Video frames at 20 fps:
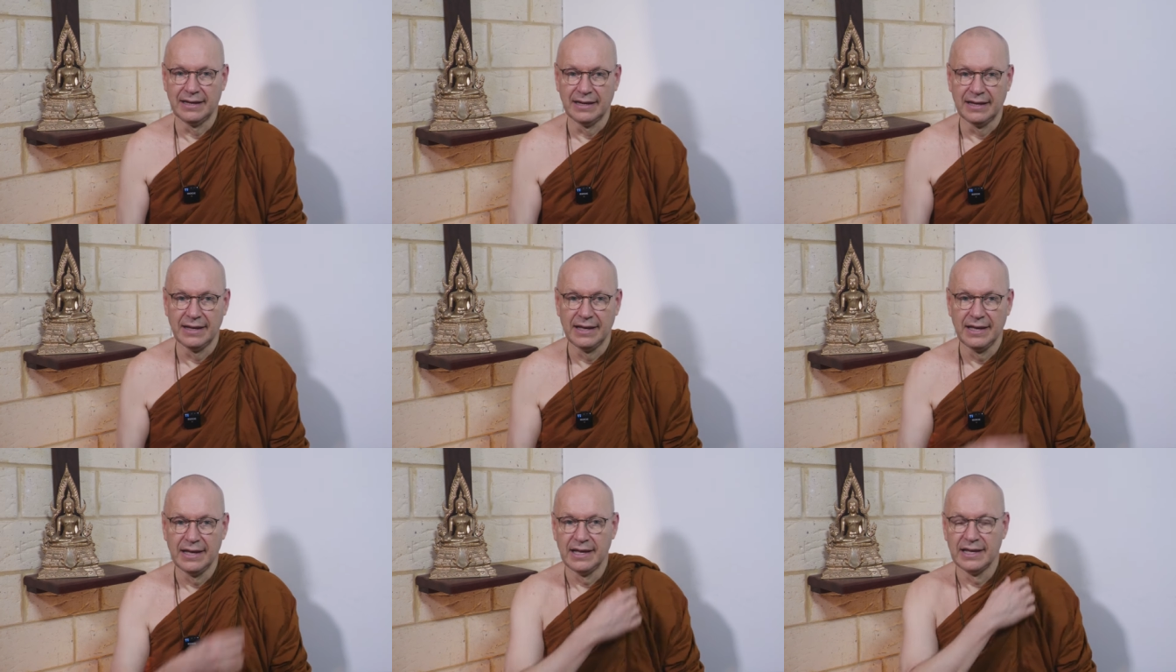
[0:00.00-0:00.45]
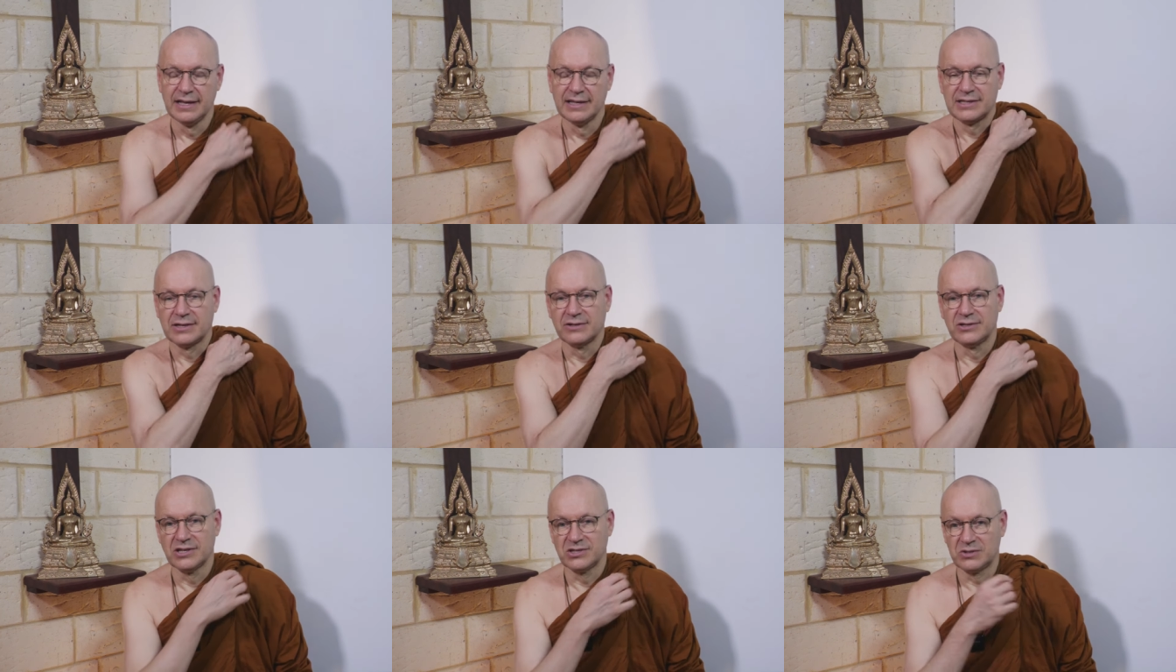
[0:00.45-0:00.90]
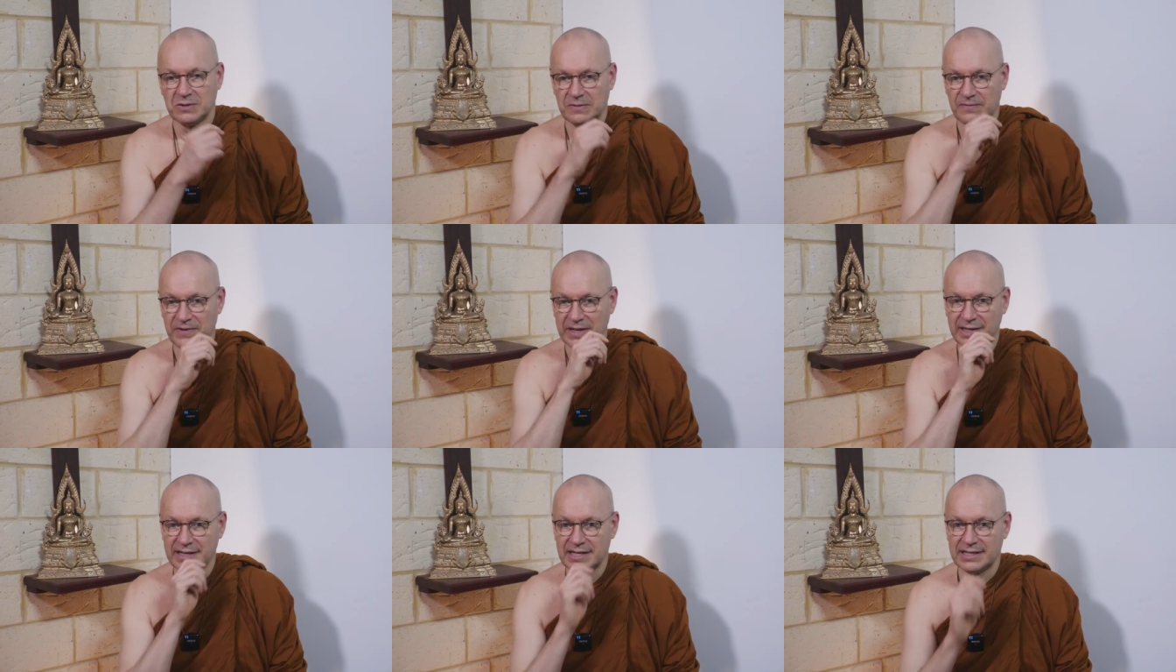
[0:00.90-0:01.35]
Uh, so just to
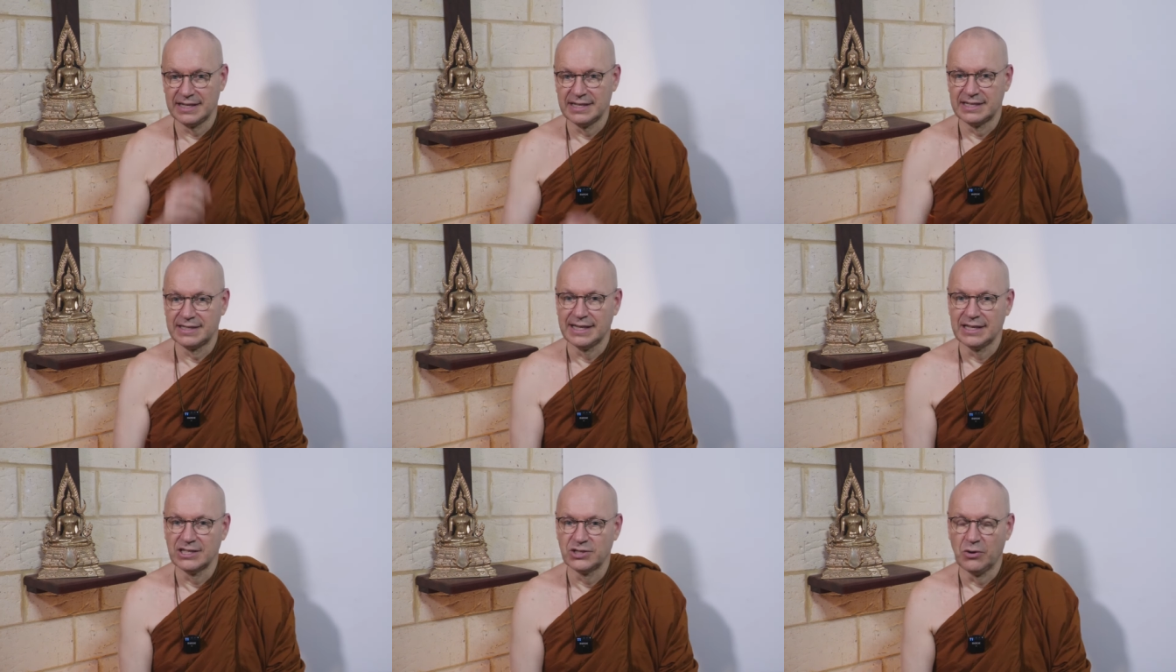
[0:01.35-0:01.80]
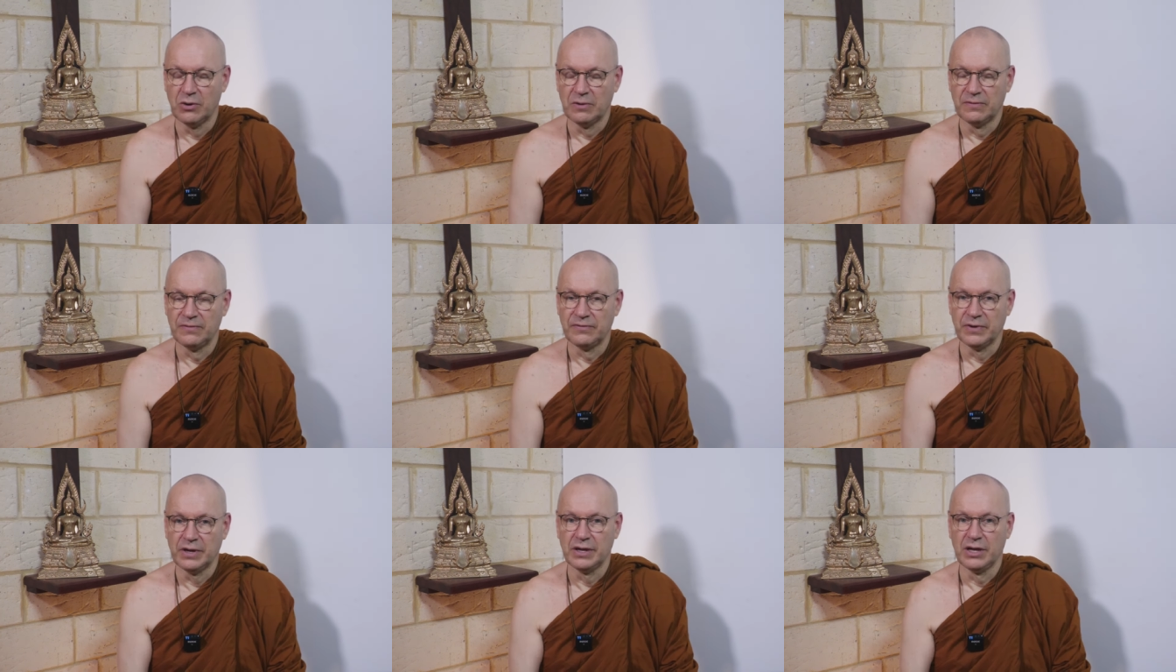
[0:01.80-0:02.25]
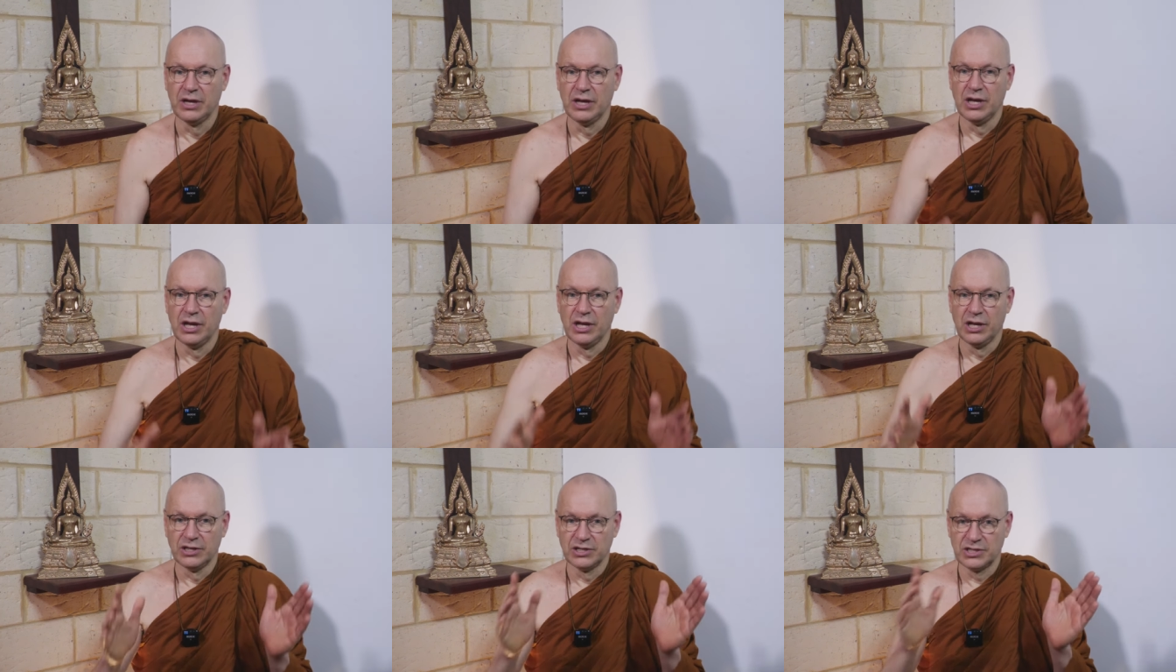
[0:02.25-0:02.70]
finish these things off. Uh,
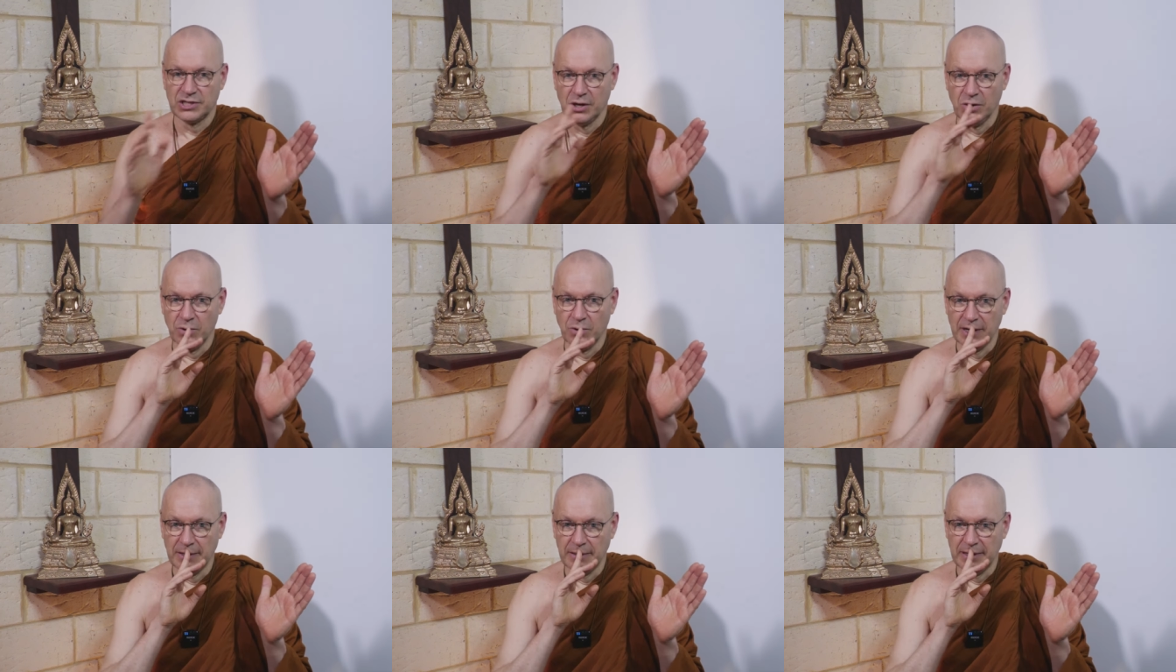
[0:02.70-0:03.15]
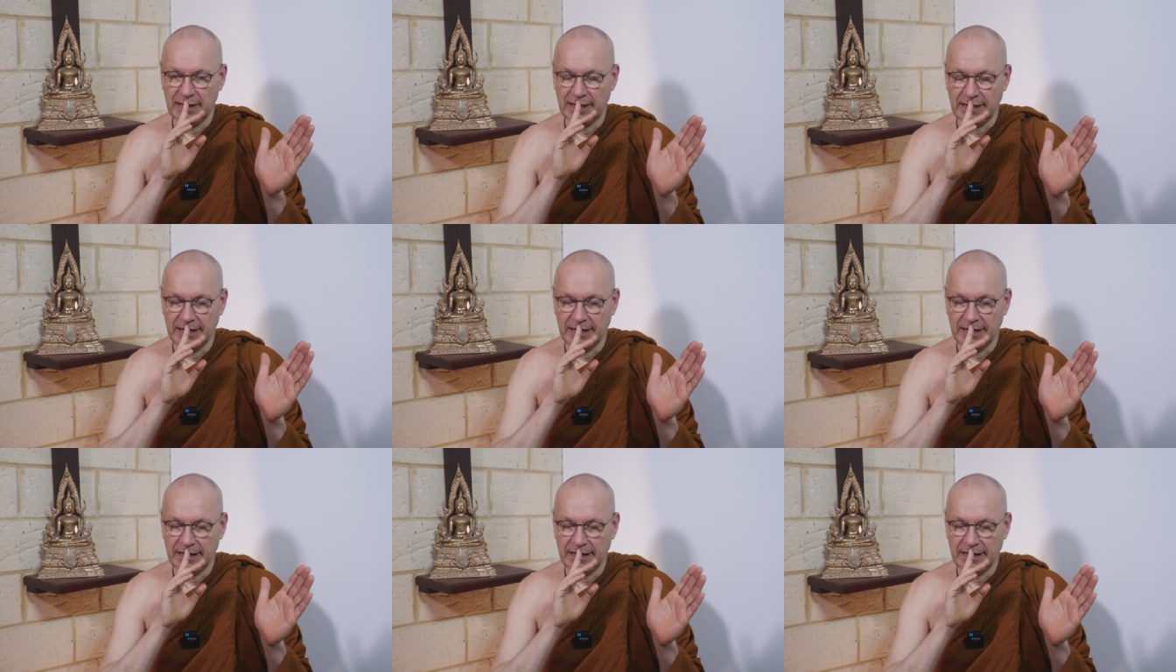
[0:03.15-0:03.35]
so